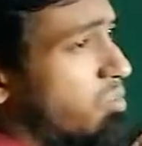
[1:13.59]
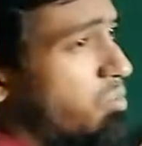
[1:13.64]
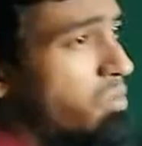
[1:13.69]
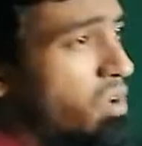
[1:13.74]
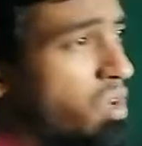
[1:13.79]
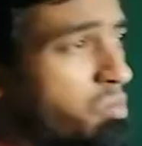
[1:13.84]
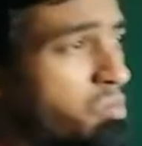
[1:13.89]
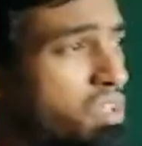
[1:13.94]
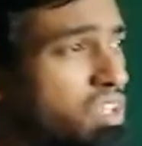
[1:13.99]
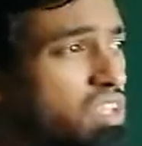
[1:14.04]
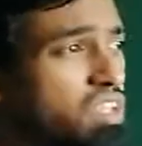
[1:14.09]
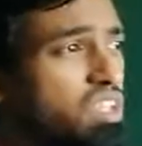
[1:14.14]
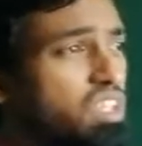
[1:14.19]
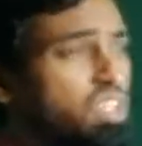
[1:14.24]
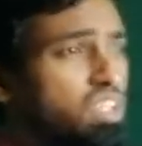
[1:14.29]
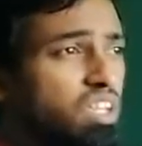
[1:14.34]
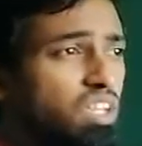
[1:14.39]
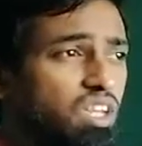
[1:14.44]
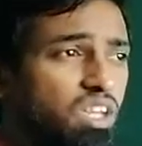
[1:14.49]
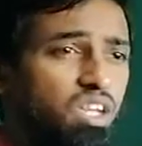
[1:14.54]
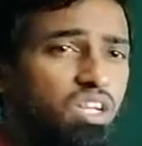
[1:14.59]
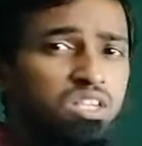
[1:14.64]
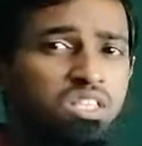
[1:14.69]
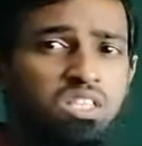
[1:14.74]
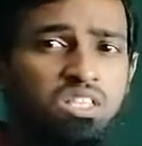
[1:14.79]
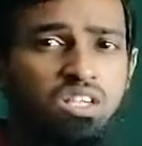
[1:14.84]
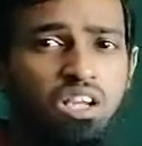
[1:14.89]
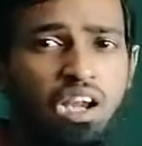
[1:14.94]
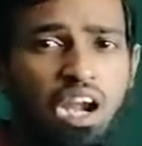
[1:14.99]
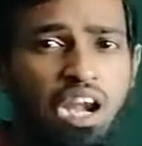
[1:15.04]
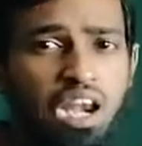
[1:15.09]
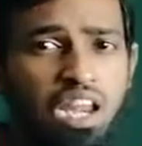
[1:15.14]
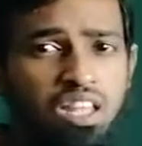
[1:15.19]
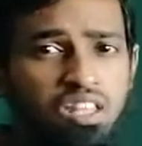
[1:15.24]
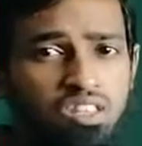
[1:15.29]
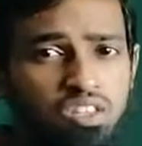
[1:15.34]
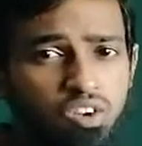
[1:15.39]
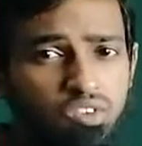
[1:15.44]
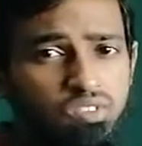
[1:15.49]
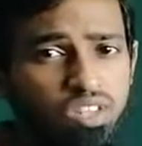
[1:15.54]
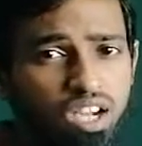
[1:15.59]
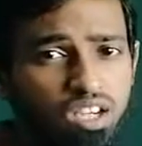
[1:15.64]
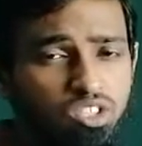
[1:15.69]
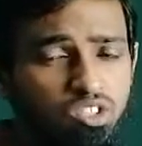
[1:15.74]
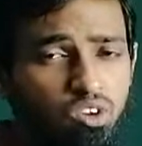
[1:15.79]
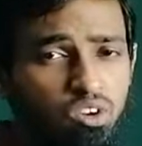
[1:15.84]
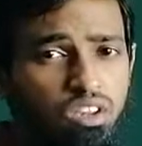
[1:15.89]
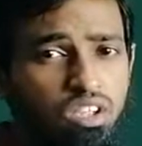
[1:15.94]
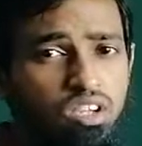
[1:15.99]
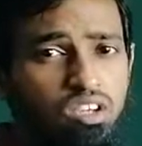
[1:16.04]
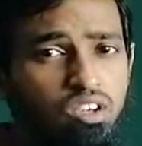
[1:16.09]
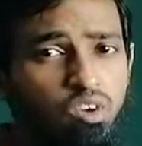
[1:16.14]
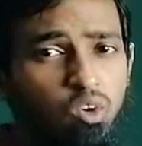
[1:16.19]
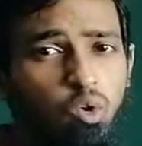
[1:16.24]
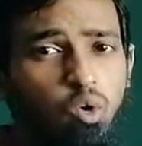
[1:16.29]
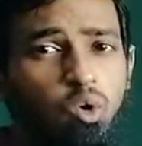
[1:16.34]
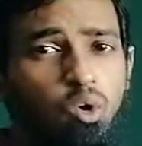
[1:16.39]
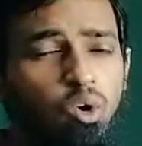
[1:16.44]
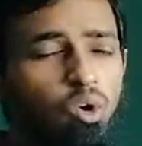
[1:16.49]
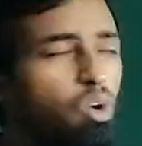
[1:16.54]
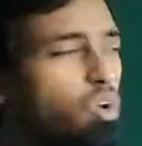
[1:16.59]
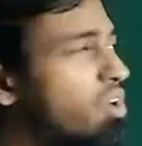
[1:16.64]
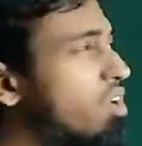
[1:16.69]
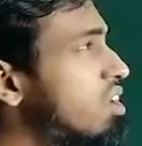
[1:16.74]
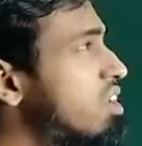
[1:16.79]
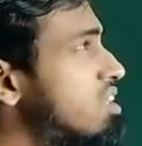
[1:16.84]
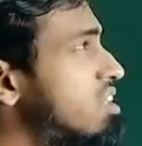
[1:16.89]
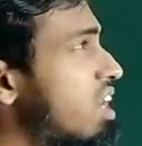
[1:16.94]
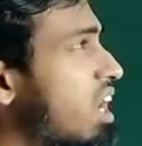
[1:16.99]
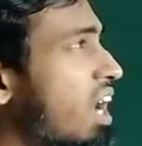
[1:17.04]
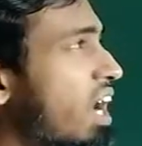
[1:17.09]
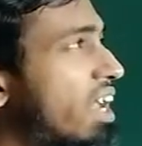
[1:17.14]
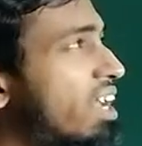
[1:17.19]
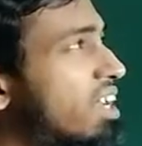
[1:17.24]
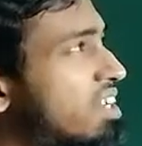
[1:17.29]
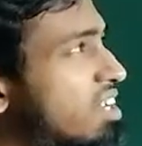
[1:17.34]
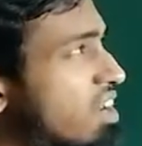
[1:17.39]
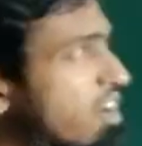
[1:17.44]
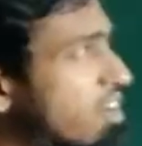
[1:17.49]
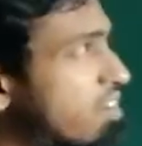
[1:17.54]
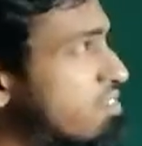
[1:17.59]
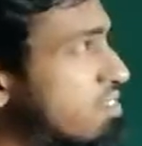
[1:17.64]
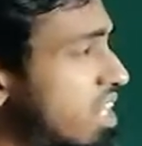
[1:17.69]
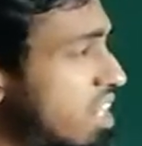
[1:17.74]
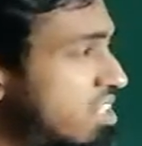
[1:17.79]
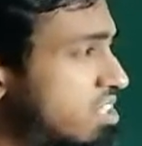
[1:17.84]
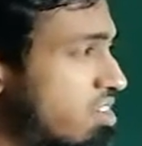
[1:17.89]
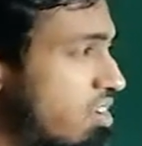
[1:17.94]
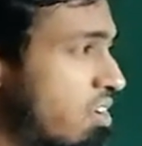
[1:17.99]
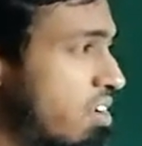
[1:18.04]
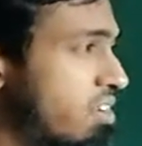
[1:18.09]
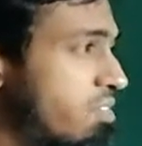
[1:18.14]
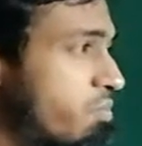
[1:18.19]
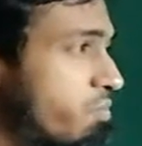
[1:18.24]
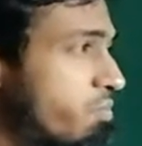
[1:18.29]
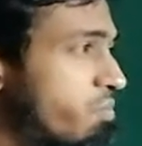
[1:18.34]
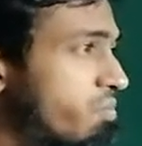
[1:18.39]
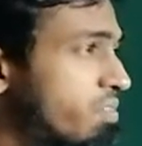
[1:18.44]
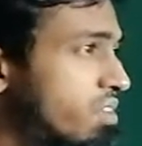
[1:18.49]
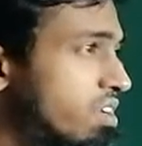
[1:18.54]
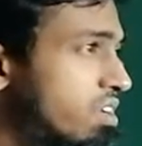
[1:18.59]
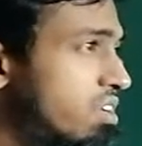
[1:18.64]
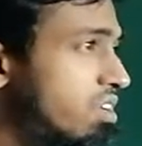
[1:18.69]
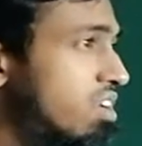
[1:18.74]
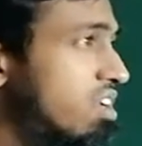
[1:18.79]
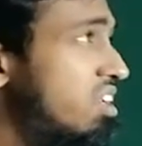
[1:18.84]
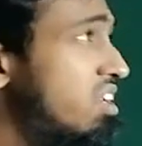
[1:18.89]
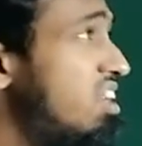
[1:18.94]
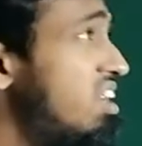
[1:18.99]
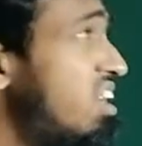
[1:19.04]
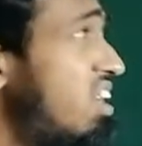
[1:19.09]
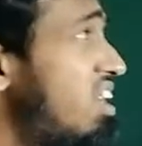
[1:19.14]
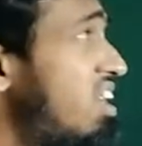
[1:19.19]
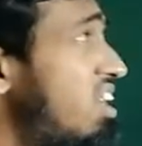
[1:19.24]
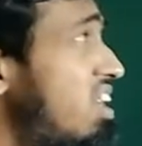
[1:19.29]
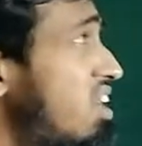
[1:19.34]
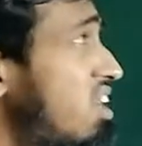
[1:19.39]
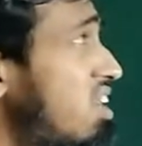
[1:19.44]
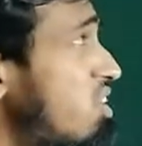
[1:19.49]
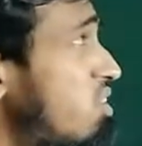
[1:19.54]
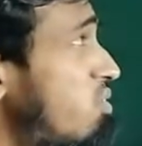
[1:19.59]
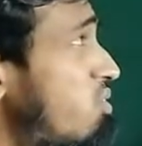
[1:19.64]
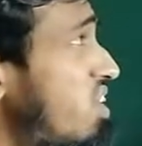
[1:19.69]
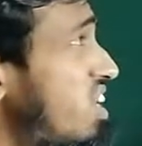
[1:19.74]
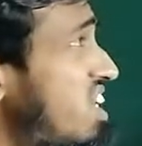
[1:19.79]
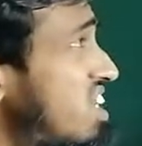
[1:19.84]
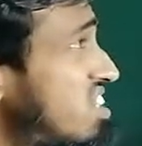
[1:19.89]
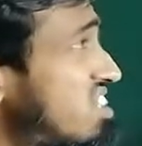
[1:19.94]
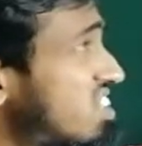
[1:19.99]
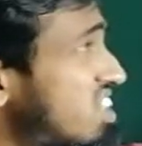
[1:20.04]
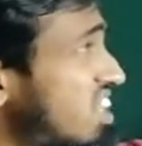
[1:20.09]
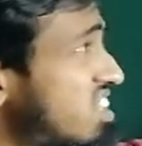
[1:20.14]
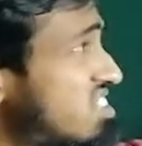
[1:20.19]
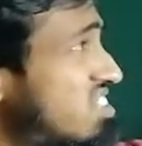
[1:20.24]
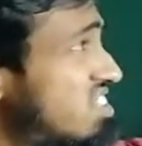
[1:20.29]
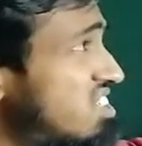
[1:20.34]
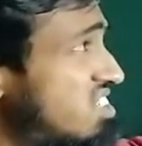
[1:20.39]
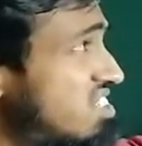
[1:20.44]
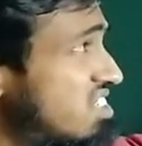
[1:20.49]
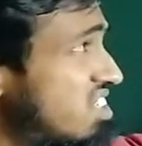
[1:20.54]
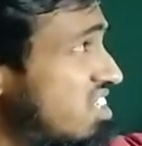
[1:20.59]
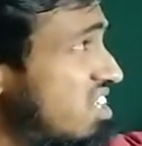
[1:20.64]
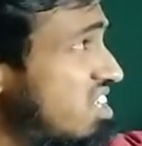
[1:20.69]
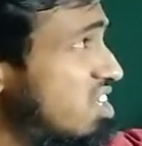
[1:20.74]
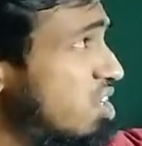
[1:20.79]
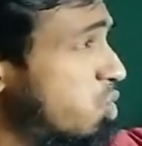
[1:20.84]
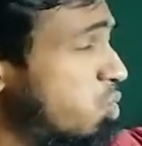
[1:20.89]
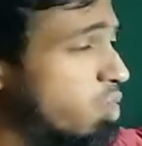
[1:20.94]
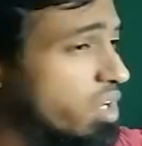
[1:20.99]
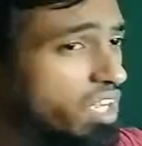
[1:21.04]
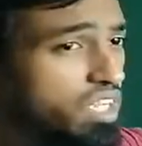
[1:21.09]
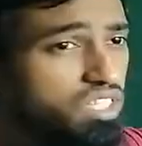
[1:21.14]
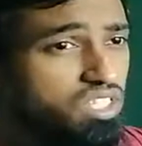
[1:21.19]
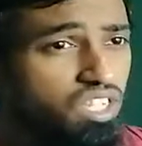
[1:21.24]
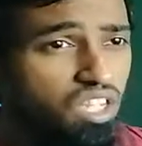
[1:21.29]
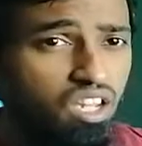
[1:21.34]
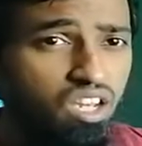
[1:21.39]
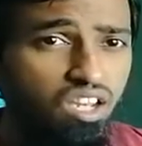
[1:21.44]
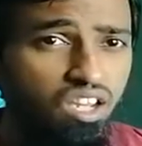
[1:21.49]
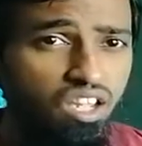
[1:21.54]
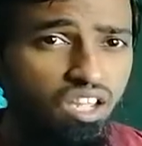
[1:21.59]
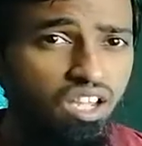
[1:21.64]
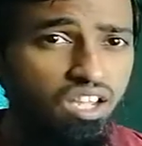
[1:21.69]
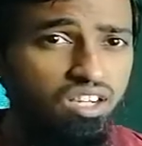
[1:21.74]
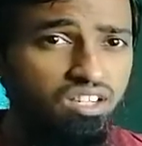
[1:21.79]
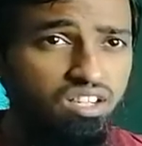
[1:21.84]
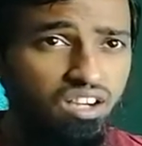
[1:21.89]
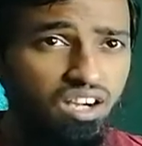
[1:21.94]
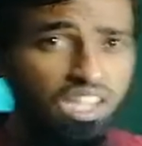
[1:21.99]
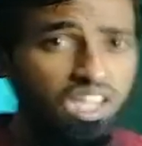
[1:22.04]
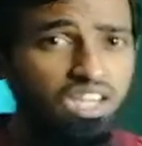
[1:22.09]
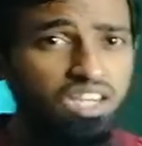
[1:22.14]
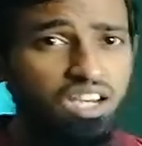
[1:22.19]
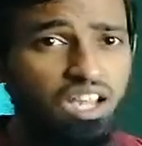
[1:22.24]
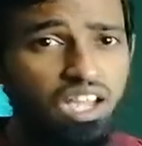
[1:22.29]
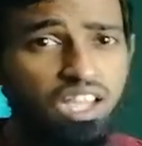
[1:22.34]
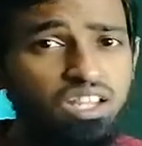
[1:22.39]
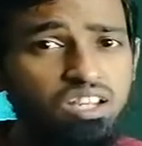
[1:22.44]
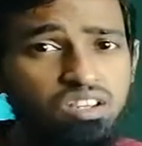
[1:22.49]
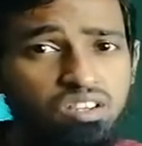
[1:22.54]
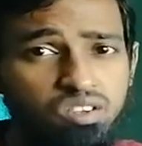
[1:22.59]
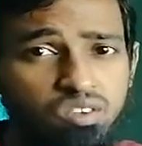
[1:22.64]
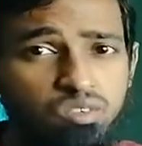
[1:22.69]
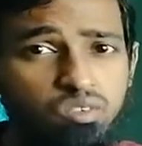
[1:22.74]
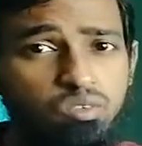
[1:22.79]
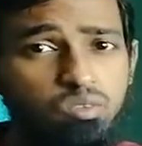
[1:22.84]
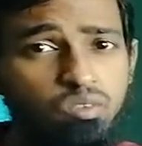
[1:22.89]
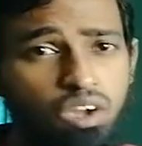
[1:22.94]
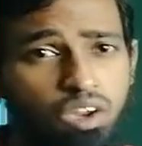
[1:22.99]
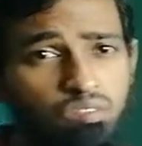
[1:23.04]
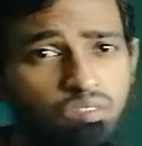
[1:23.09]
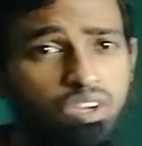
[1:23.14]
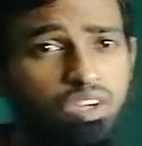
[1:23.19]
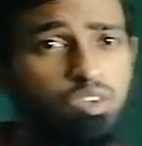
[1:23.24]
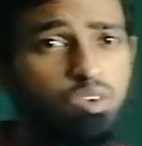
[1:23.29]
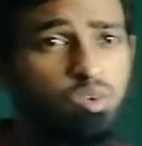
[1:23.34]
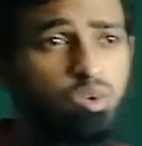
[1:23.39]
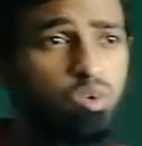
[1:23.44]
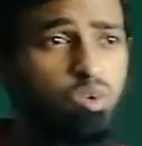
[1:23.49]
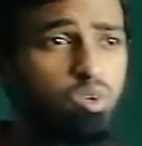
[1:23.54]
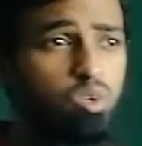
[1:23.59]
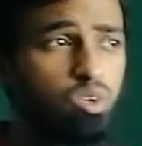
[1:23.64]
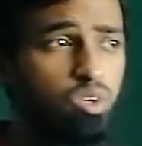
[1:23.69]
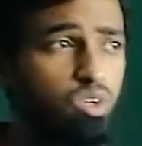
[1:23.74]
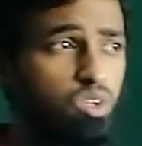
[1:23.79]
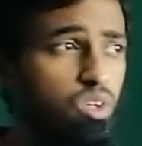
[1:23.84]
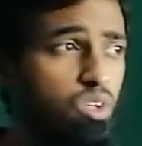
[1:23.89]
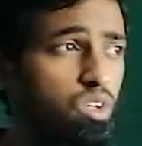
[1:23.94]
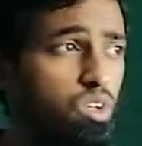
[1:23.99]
Maybe it's length of that solid or the height of that solid. Okay, we discussed this equation at grade 9 while we do